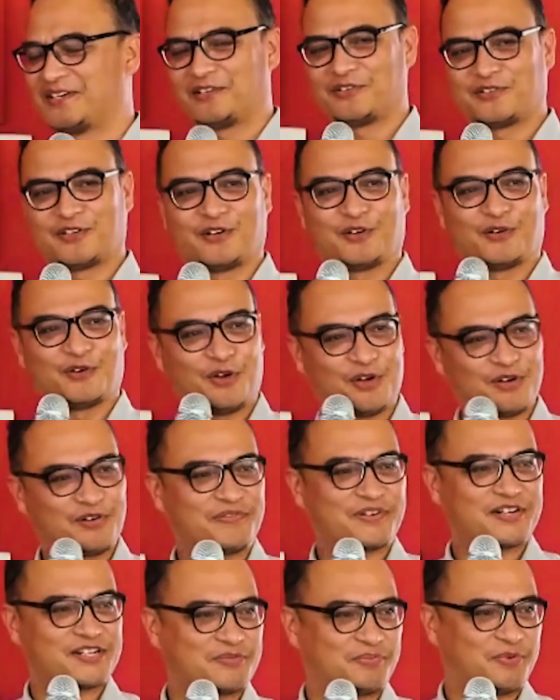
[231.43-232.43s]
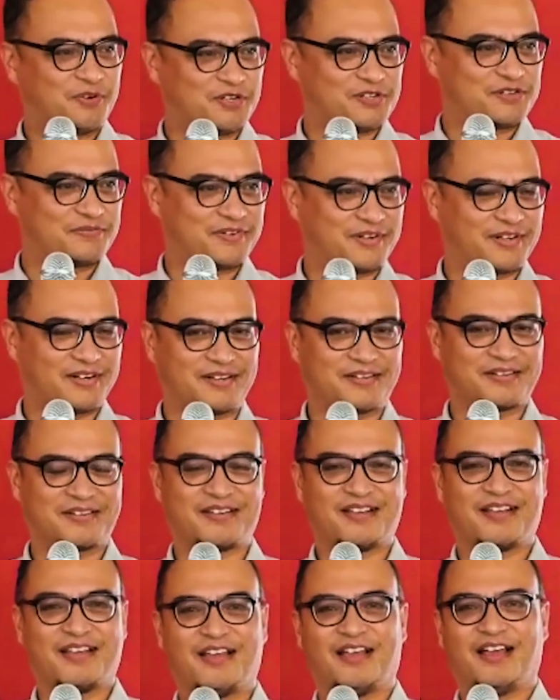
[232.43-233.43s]
There was a lot of response for it.
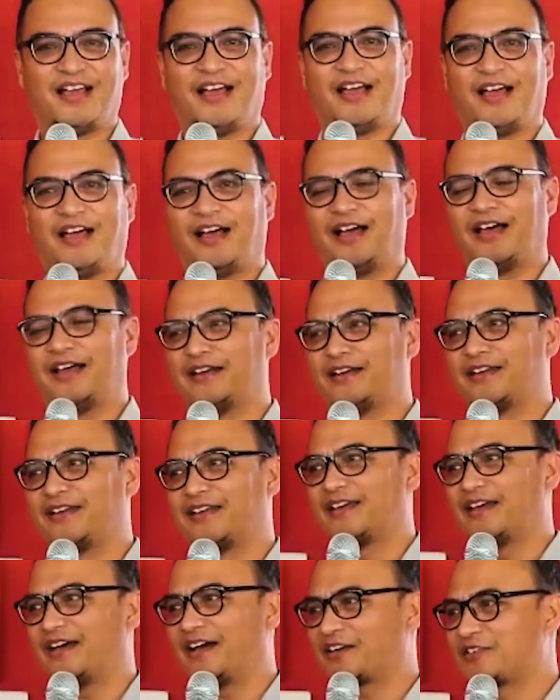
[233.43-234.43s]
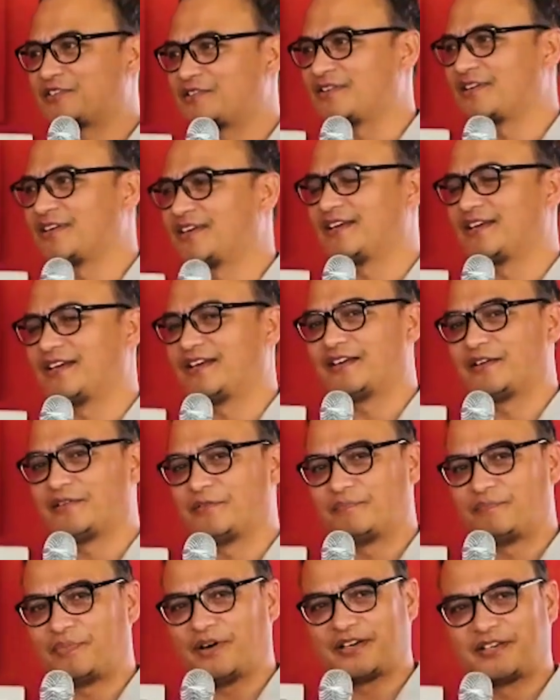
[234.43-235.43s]
And they actually
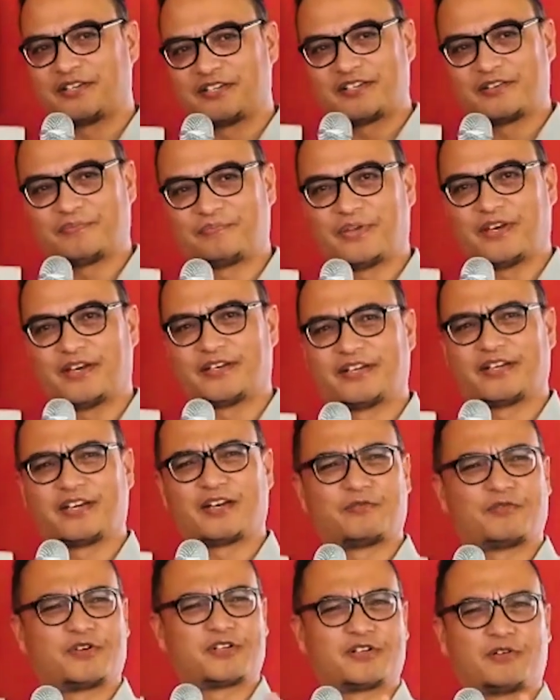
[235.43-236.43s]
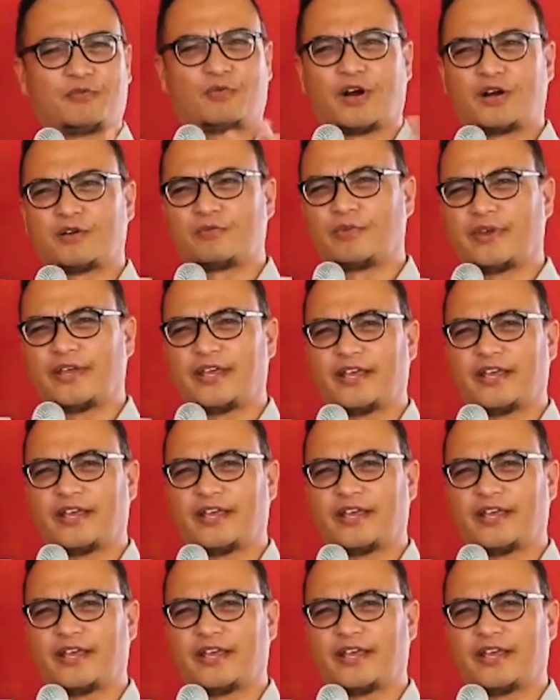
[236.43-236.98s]
participated. It was a 1